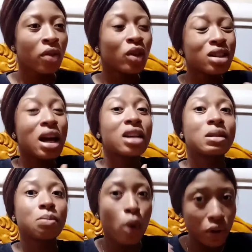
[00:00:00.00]
not
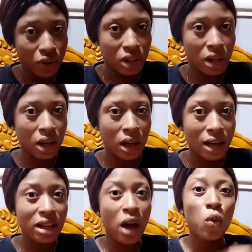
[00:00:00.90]
as much
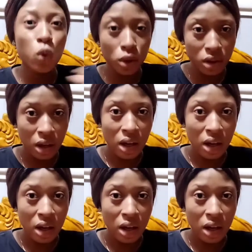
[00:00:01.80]
as I would,